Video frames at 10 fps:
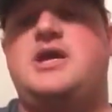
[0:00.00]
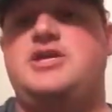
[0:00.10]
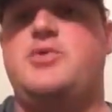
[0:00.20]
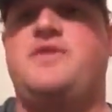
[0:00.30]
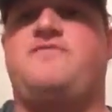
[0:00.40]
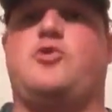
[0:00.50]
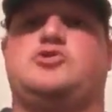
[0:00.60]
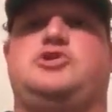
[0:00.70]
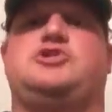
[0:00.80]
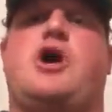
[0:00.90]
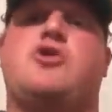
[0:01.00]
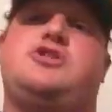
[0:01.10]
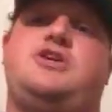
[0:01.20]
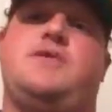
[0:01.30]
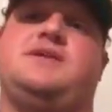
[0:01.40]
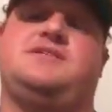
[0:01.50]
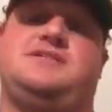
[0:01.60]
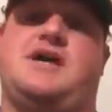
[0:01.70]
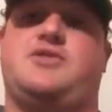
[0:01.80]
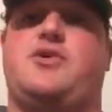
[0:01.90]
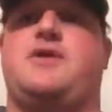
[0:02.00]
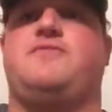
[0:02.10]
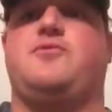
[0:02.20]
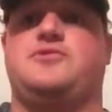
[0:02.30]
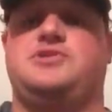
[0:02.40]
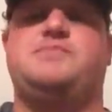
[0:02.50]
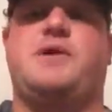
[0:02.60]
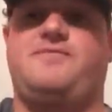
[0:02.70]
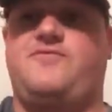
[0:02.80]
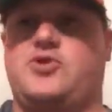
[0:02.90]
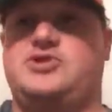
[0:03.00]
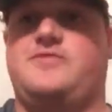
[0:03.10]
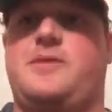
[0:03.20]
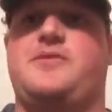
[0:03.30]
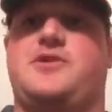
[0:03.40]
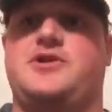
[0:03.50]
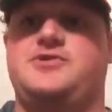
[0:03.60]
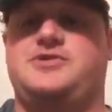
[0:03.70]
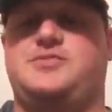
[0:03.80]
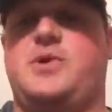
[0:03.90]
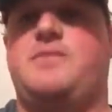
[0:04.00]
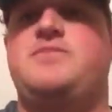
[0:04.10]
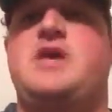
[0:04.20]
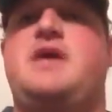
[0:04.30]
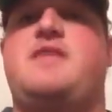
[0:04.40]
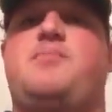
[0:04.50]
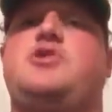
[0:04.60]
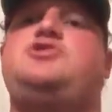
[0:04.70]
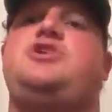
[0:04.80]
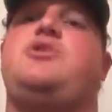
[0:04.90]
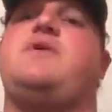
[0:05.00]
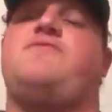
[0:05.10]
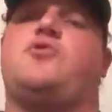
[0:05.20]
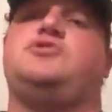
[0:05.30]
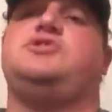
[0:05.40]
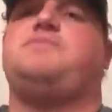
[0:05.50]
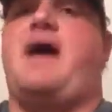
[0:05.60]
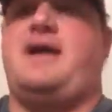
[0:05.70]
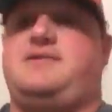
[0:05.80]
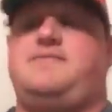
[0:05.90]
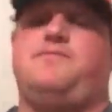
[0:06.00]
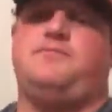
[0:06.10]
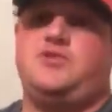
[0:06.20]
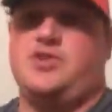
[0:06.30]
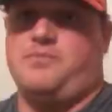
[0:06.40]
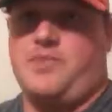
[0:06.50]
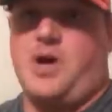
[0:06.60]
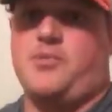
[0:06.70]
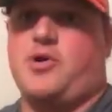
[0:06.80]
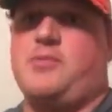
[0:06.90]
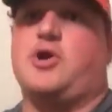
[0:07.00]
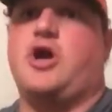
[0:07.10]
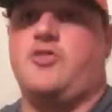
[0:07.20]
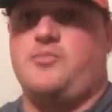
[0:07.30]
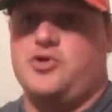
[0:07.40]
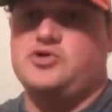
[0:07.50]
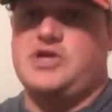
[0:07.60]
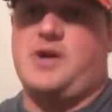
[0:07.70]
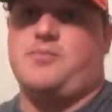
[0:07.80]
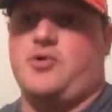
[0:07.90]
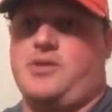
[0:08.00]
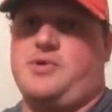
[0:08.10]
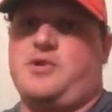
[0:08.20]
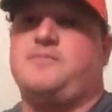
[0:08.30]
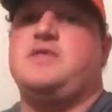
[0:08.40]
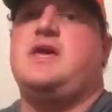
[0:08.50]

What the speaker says: UN forces, largely US and South Korean forces, but forces from other countries as well. They pushed the UN forces back to a perimeter called the Pusan Perimeter.